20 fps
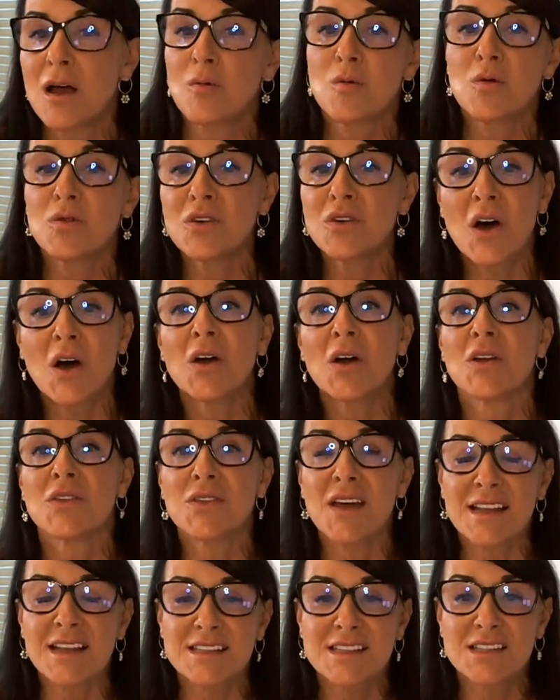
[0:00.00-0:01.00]
Well, no,
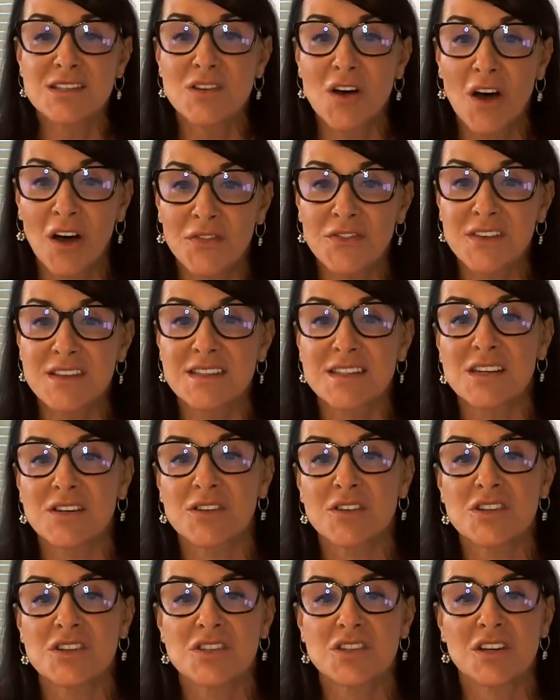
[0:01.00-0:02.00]
that's not the
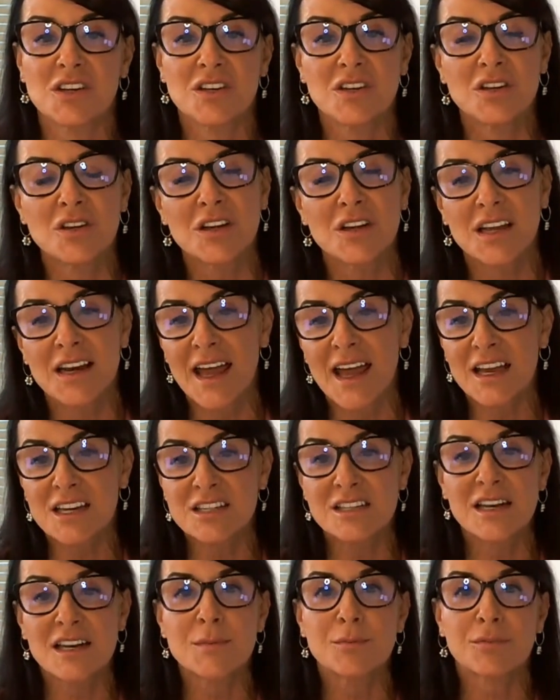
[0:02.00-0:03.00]
solution. You can
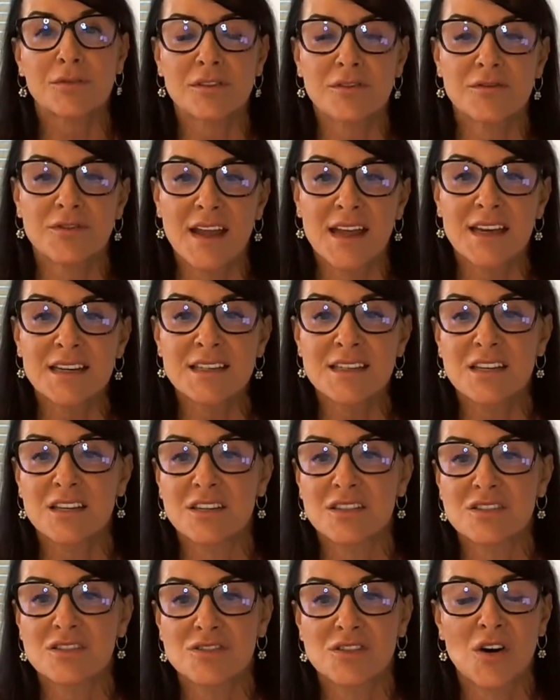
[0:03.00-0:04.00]
actually prevent,
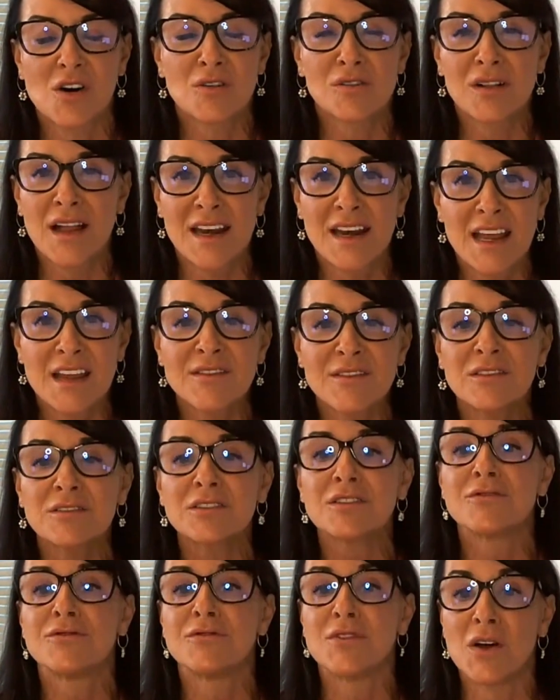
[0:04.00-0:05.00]
control, and even
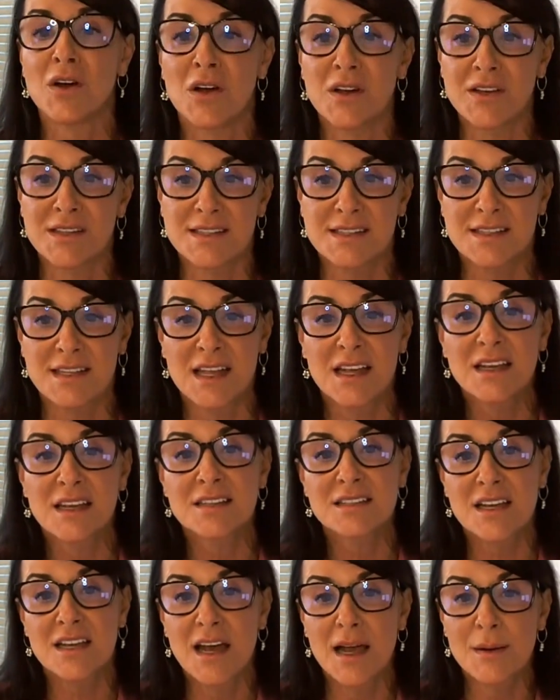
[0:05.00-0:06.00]
reverse
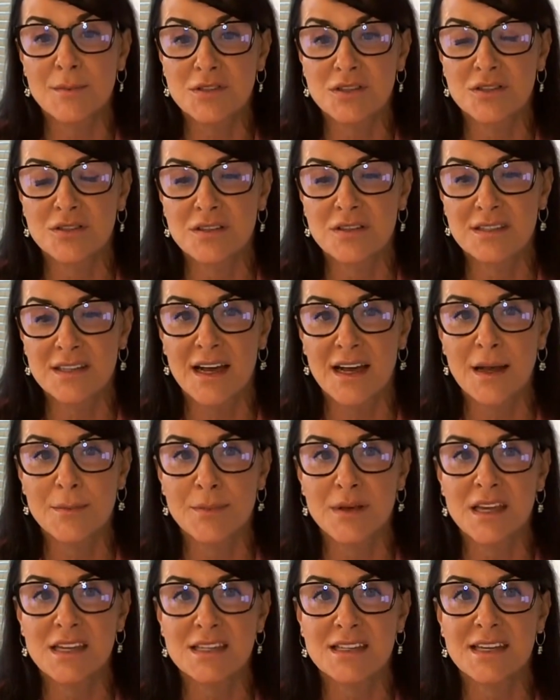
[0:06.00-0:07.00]
type 2
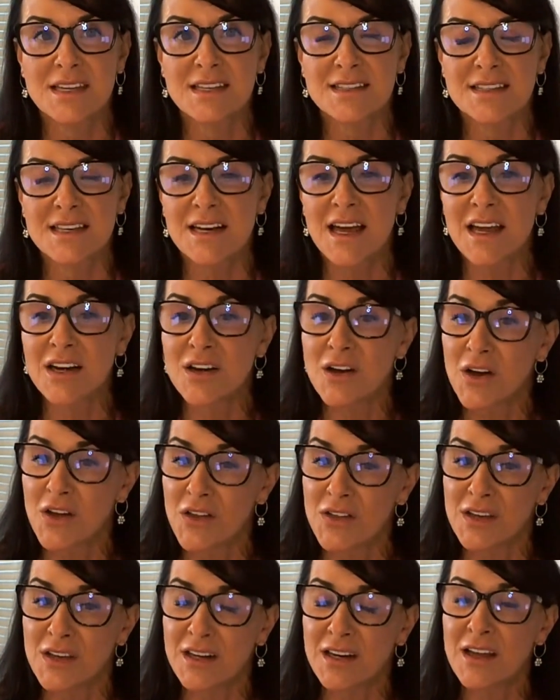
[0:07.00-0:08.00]
diabetes. And I
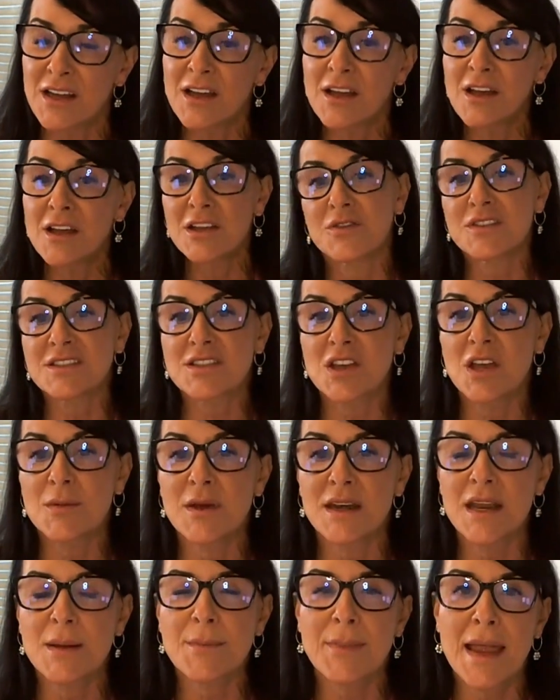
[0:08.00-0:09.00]
know that for so
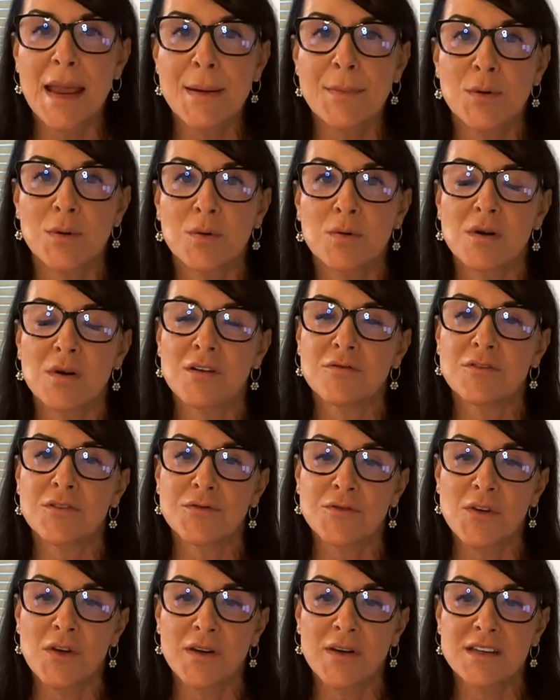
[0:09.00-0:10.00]
many people,
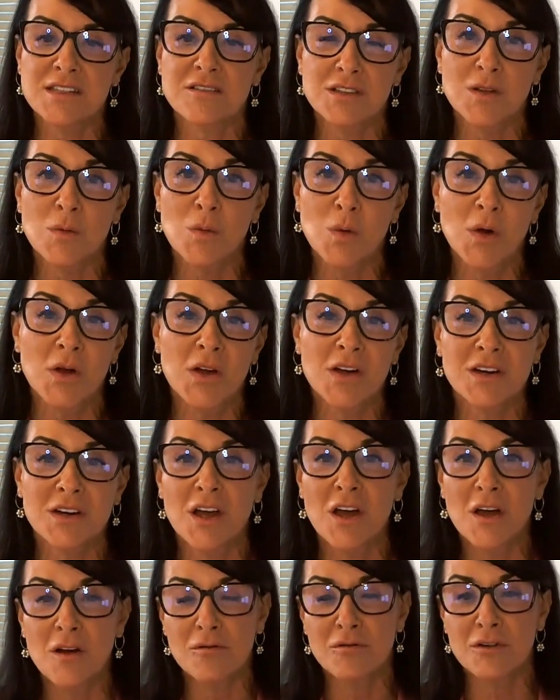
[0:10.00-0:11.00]
referring to the
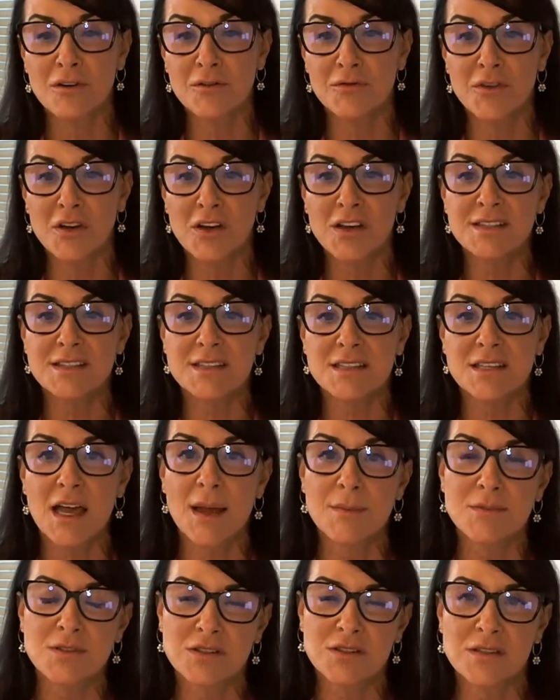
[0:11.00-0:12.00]
word reverse
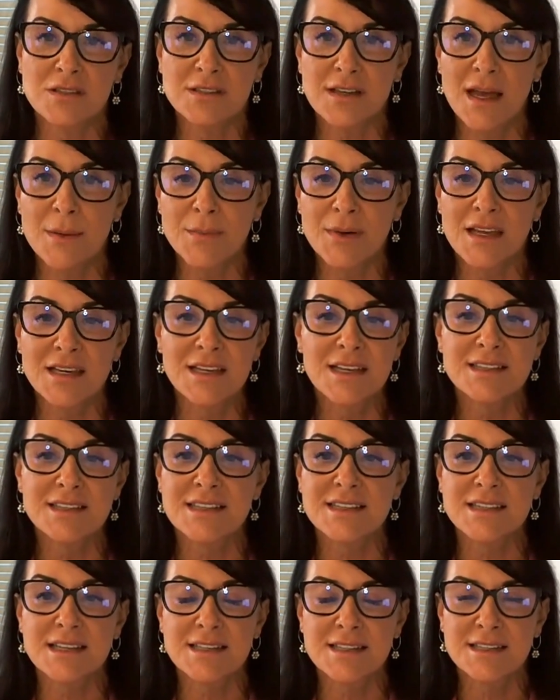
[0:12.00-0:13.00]
type 2 diabetes
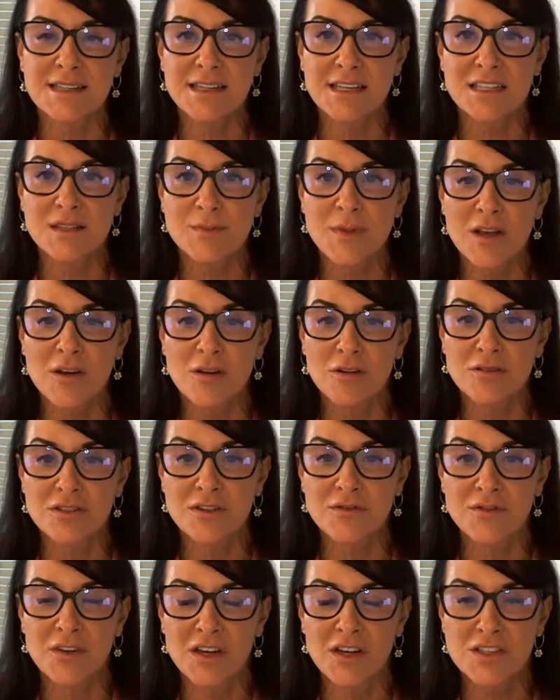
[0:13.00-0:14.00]
is considered to be
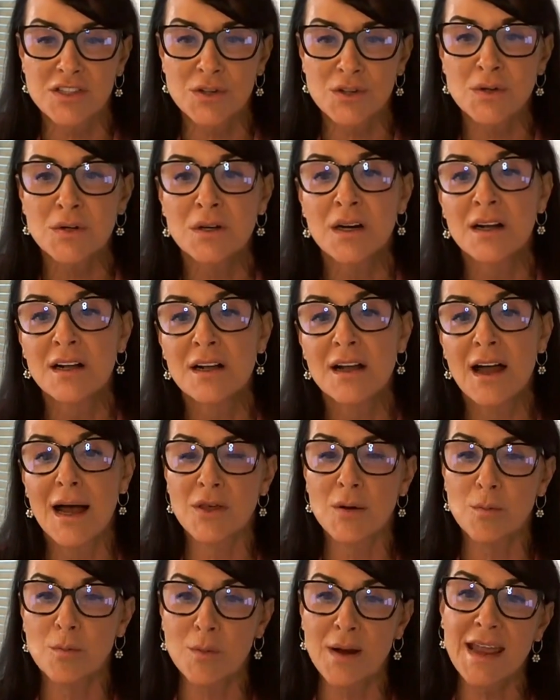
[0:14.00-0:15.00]
controversial,
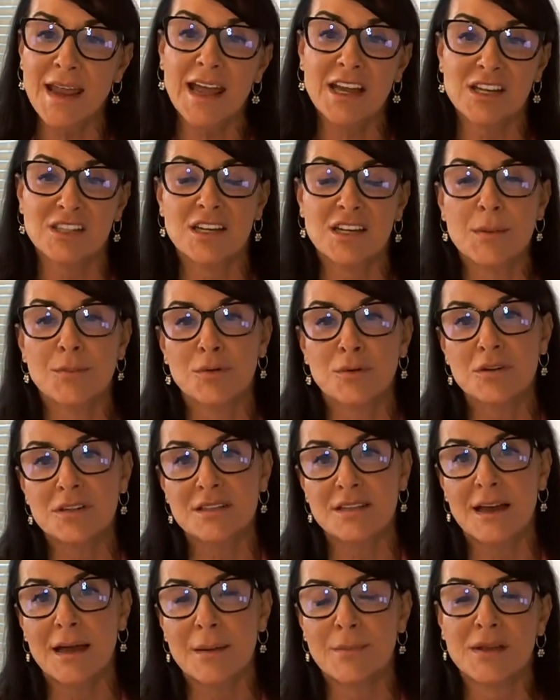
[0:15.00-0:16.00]
that we actually put
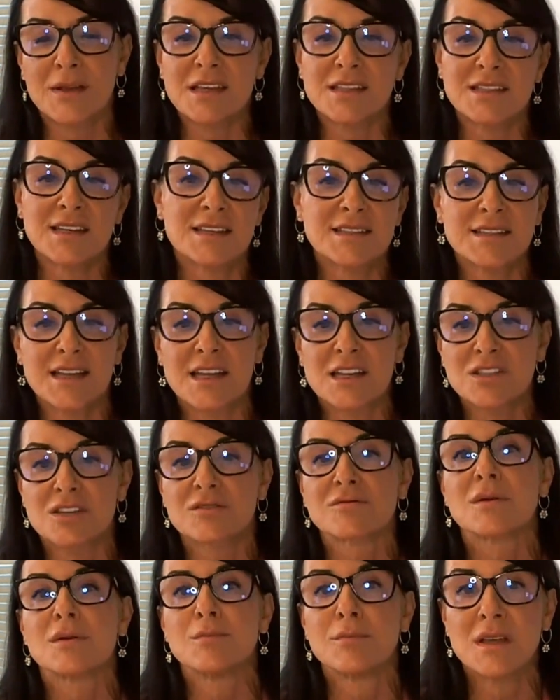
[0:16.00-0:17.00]
diabetes
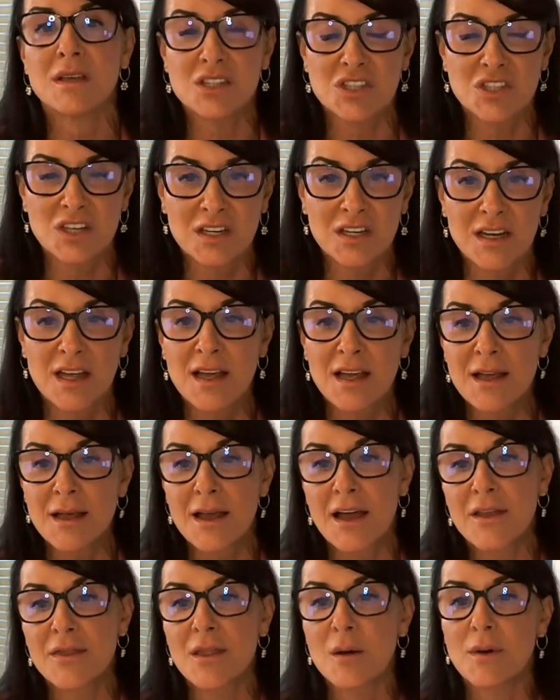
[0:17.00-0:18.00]
into remission
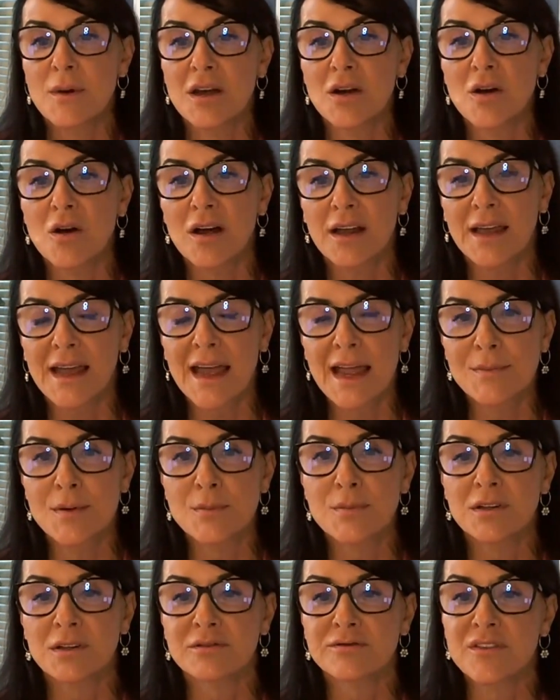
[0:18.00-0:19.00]
and that we're not
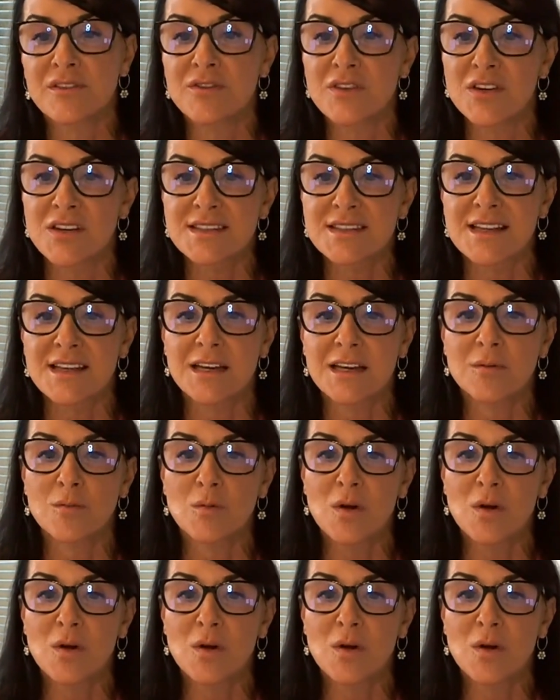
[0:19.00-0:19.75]
capable of reversing it.